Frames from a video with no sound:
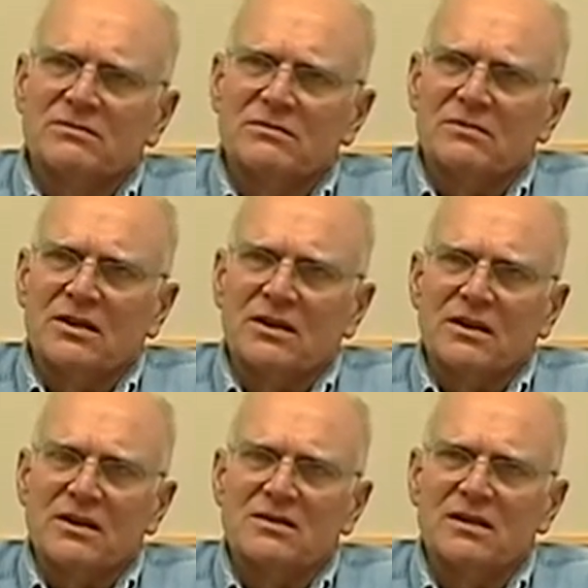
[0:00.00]
Okay.
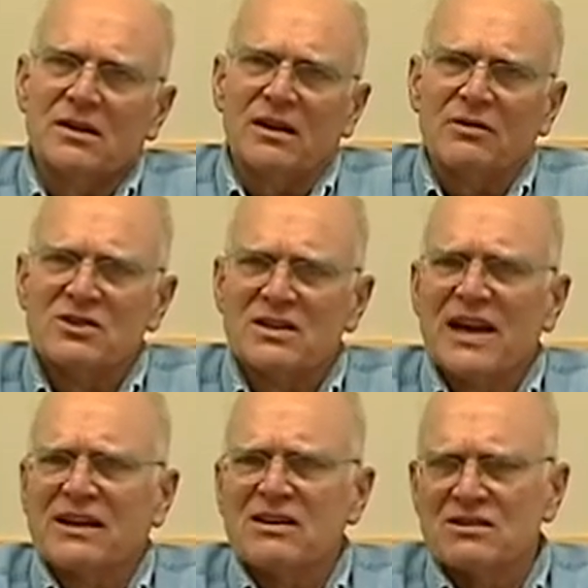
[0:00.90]
Yes, and I was an
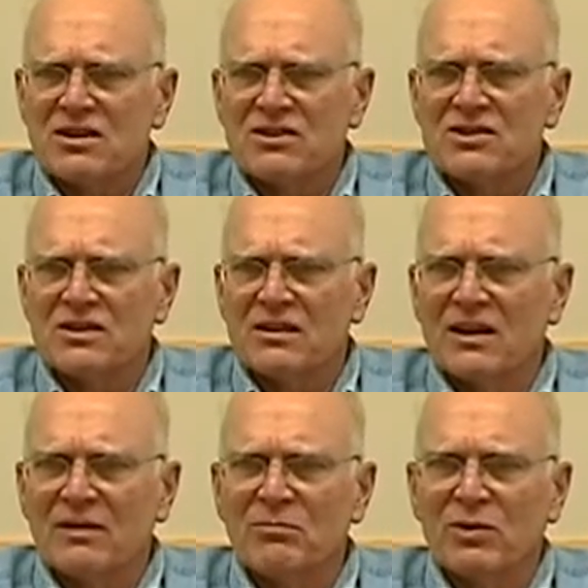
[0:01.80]
acting sergeant at
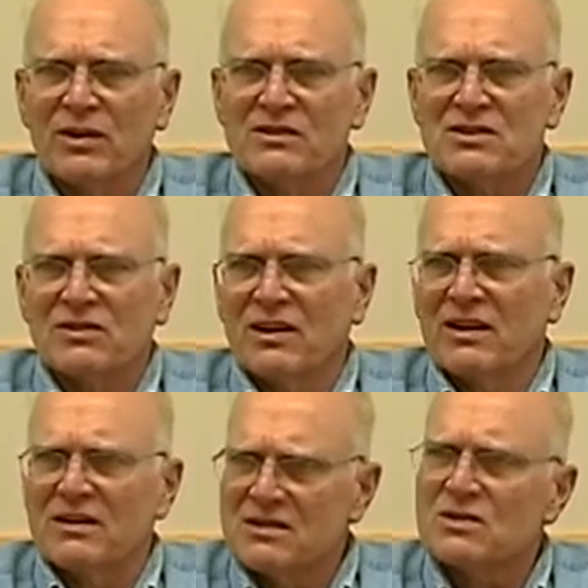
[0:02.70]
that point, so I
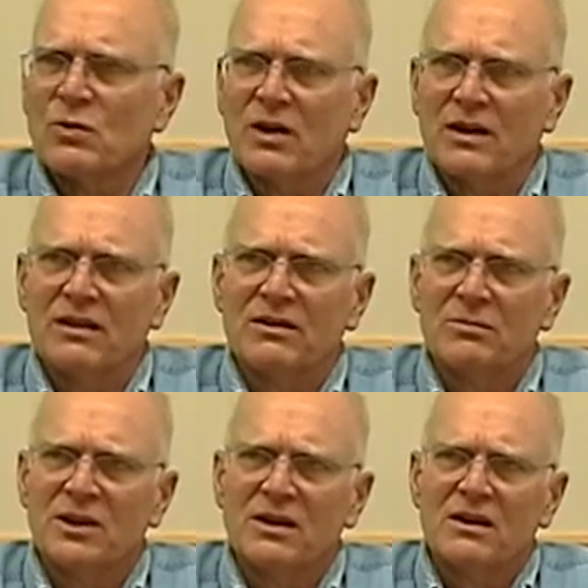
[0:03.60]
had a squad under
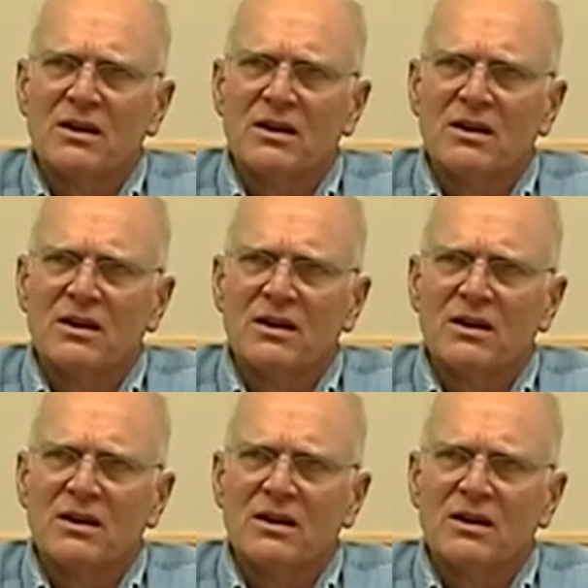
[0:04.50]
me.